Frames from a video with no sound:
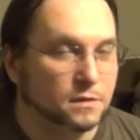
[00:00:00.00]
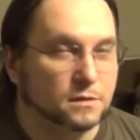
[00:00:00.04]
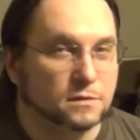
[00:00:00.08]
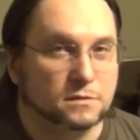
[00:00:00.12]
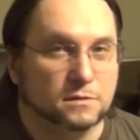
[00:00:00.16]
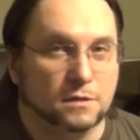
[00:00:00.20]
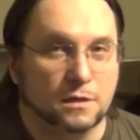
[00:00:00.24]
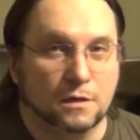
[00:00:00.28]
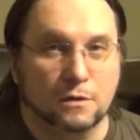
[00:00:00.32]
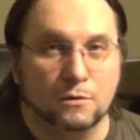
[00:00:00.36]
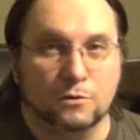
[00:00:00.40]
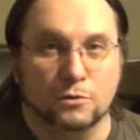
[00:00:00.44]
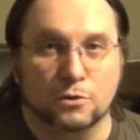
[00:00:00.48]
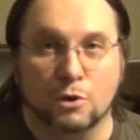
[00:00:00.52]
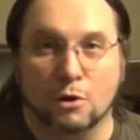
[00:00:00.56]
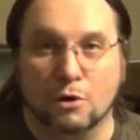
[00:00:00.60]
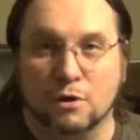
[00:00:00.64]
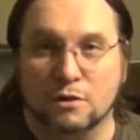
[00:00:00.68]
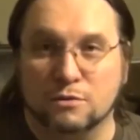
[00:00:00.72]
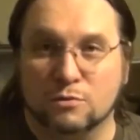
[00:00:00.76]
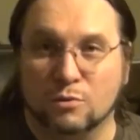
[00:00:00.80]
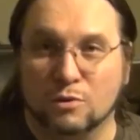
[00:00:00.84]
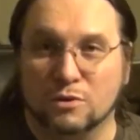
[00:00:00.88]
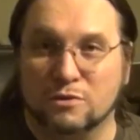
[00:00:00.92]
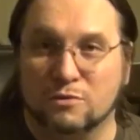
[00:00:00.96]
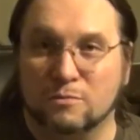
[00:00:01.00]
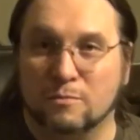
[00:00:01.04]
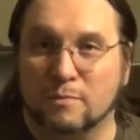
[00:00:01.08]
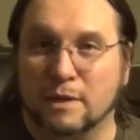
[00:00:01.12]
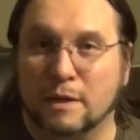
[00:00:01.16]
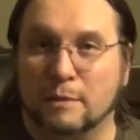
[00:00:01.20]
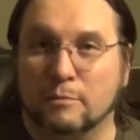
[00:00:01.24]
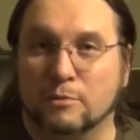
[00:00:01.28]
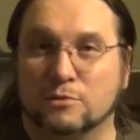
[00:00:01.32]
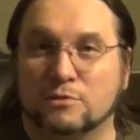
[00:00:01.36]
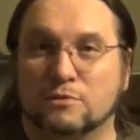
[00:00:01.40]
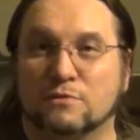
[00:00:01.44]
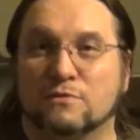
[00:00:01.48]
So you always want to be
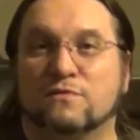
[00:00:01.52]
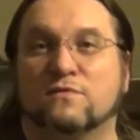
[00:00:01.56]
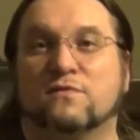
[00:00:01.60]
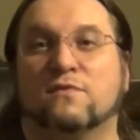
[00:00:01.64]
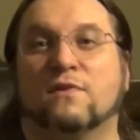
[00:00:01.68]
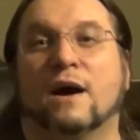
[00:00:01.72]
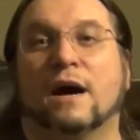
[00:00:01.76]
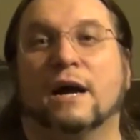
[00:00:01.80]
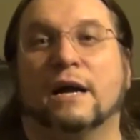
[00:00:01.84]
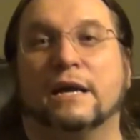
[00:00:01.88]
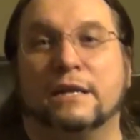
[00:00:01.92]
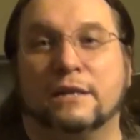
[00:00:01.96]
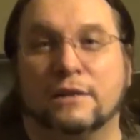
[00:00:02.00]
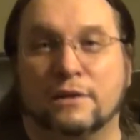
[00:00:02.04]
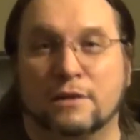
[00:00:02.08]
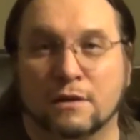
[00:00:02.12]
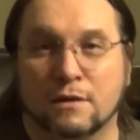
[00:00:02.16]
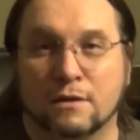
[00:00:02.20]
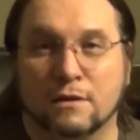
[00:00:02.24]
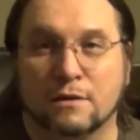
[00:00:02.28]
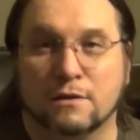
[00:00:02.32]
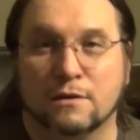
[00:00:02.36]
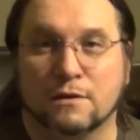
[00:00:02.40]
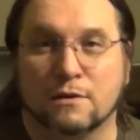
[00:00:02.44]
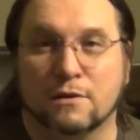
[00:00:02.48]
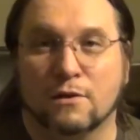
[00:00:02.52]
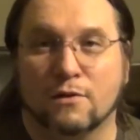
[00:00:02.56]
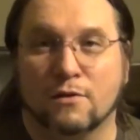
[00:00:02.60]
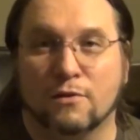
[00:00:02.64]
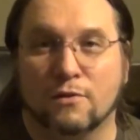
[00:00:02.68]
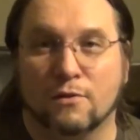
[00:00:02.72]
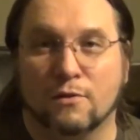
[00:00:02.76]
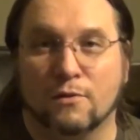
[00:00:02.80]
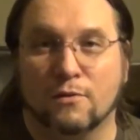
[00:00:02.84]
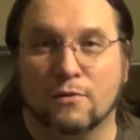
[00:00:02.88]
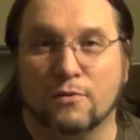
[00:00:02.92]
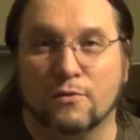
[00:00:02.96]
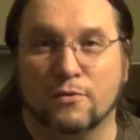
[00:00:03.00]
able to find
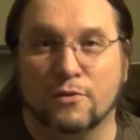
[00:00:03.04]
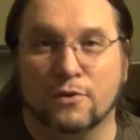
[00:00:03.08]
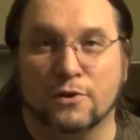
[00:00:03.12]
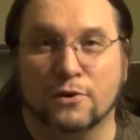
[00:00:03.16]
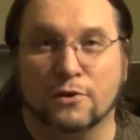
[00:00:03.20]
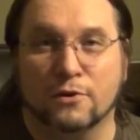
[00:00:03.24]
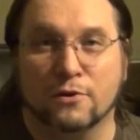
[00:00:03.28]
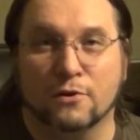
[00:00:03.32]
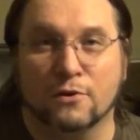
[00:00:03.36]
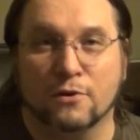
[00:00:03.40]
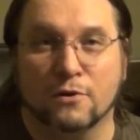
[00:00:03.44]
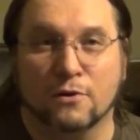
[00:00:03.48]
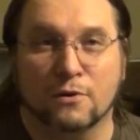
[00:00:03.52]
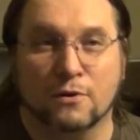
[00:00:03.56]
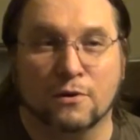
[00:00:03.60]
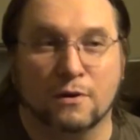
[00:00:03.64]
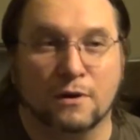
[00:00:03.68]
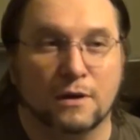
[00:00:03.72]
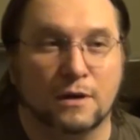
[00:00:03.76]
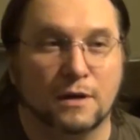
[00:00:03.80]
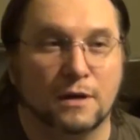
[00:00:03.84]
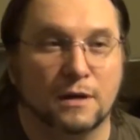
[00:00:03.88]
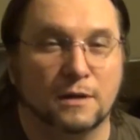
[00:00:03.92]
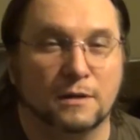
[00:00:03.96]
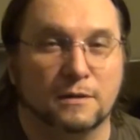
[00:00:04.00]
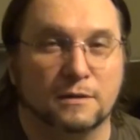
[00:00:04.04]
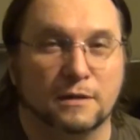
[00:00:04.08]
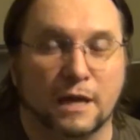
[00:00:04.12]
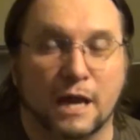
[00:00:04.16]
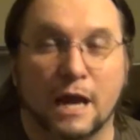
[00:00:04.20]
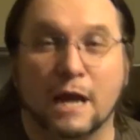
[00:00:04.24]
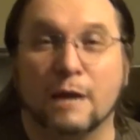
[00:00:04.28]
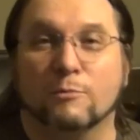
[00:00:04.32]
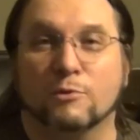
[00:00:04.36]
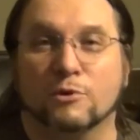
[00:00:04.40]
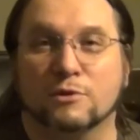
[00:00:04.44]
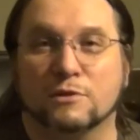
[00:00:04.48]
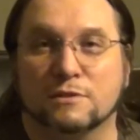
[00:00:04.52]
your
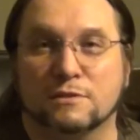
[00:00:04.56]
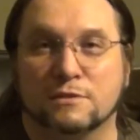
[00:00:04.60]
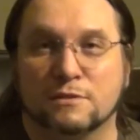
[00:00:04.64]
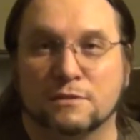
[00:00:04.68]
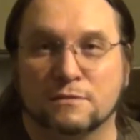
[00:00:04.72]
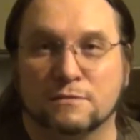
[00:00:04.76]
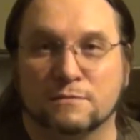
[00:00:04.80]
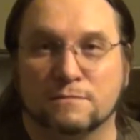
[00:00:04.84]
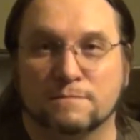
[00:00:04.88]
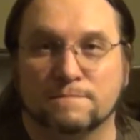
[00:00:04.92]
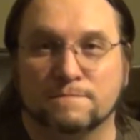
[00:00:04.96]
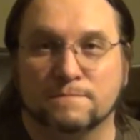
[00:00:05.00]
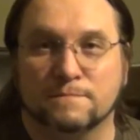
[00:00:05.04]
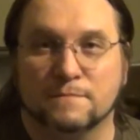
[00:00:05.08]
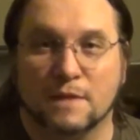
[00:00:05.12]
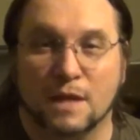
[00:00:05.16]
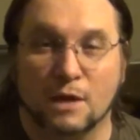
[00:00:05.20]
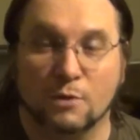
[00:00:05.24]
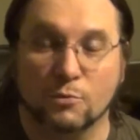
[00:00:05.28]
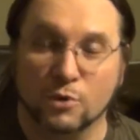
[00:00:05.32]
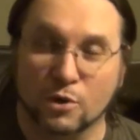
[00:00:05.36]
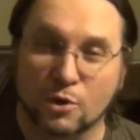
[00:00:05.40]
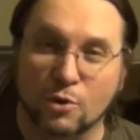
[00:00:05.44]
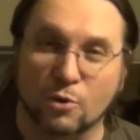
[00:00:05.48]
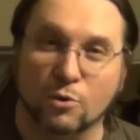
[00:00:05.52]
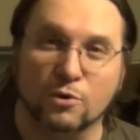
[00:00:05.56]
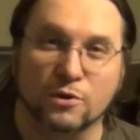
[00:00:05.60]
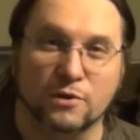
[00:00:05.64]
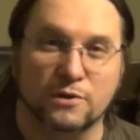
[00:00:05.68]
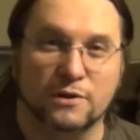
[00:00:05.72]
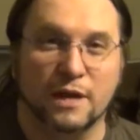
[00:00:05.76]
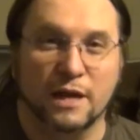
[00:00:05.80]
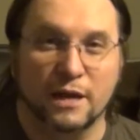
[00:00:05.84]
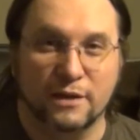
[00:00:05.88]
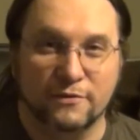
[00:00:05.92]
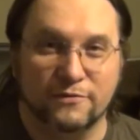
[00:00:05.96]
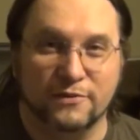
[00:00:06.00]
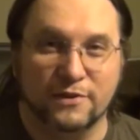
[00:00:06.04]
cameras that recorded
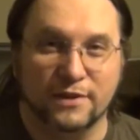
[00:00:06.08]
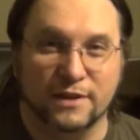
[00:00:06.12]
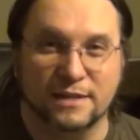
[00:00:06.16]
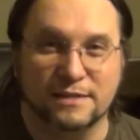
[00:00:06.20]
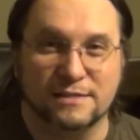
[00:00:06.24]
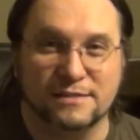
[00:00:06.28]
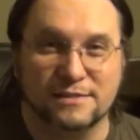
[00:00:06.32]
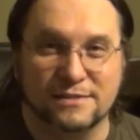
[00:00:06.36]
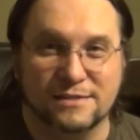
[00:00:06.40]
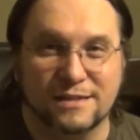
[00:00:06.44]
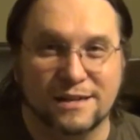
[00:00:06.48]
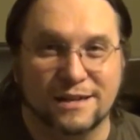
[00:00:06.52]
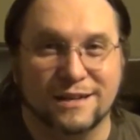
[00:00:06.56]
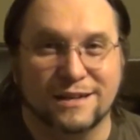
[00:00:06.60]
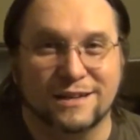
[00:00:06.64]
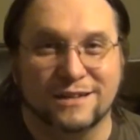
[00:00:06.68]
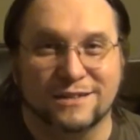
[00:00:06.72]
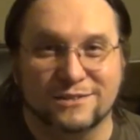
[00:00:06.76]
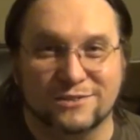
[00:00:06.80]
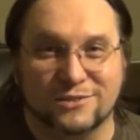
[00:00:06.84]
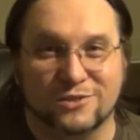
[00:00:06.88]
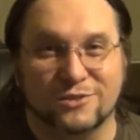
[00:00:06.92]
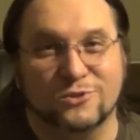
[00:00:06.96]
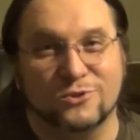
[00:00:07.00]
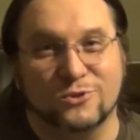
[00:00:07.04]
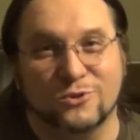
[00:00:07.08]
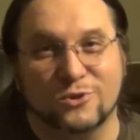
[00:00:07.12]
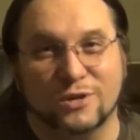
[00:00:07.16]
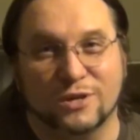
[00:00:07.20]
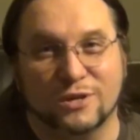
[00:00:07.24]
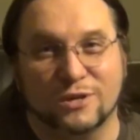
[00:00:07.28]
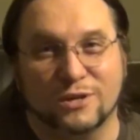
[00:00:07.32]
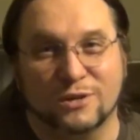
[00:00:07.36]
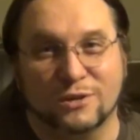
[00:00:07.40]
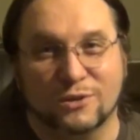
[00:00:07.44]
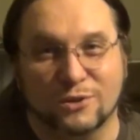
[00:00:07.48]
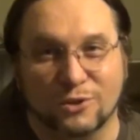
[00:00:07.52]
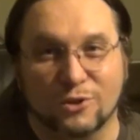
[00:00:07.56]
the evidence, so you
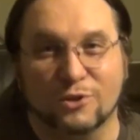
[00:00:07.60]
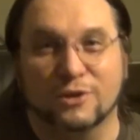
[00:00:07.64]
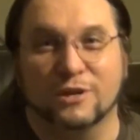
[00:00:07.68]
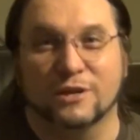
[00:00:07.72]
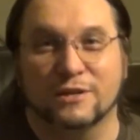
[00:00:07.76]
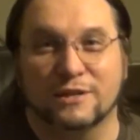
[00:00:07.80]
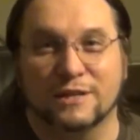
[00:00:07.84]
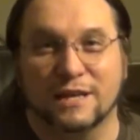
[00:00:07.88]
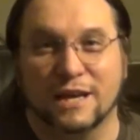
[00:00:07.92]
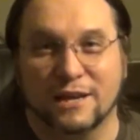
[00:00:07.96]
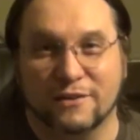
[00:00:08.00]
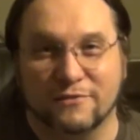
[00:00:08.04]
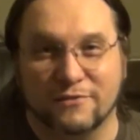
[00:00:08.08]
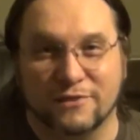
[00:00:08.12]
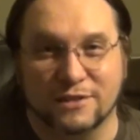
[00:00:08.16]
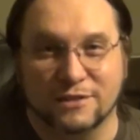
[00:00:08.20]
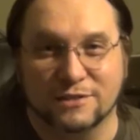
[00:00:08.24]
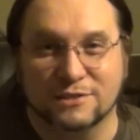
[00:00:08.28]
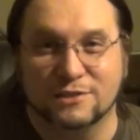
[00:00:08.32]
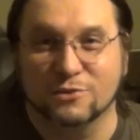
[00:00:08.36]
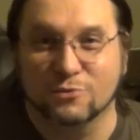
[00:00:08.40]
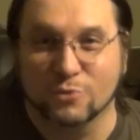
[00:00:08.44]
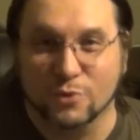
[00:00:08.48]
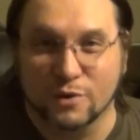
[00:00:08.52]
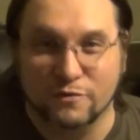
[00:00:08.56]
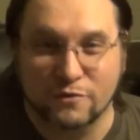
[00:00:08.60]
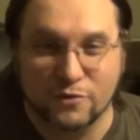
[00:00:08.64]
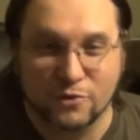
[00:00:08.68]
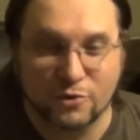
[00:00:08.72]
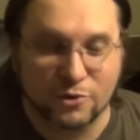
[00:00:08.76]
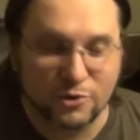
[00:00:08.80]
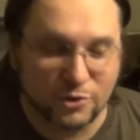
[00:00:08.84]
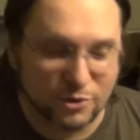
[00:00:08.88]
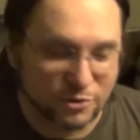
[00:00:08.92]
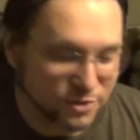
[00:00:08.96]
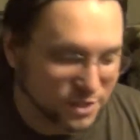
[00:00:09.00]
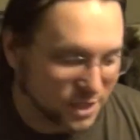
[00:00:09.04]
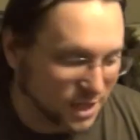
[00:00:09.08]
can look at the evidence and review
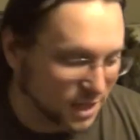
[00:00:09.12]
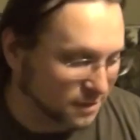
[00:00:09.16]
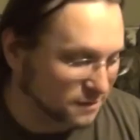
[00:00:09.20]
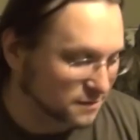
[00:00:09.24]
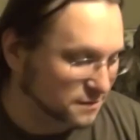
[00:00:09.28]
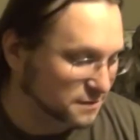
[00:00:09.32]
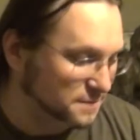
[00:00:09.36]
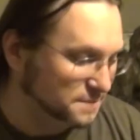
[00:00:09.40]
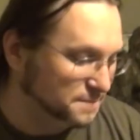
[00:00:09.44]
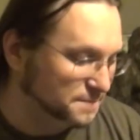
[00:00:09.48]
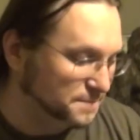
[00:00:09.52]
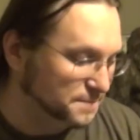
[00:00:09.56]
it yourself.